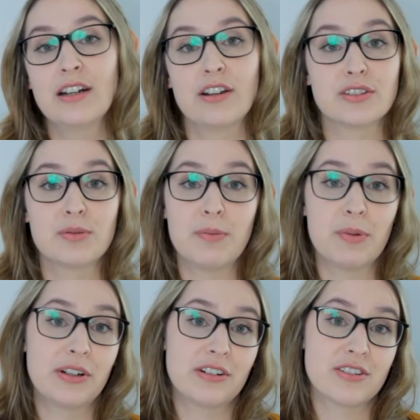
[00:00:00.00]
Lots of
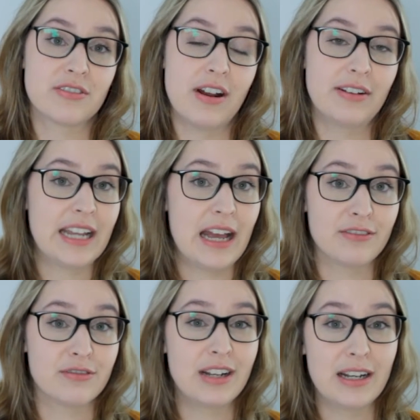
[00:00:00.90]
people in our surrounding
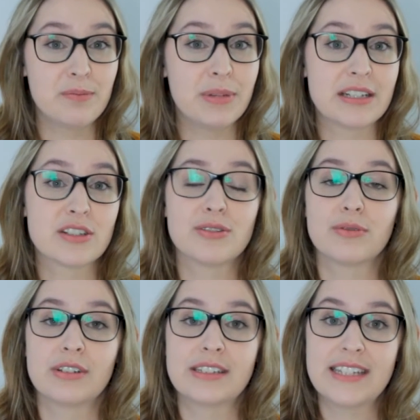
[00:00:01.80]
have really big
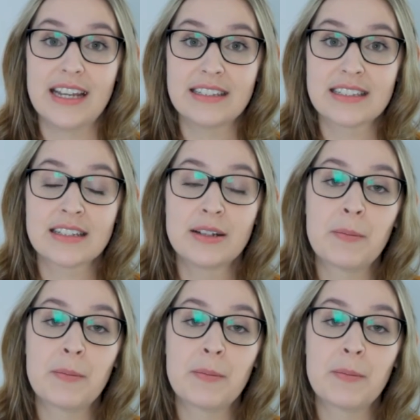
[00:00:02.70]
student debts.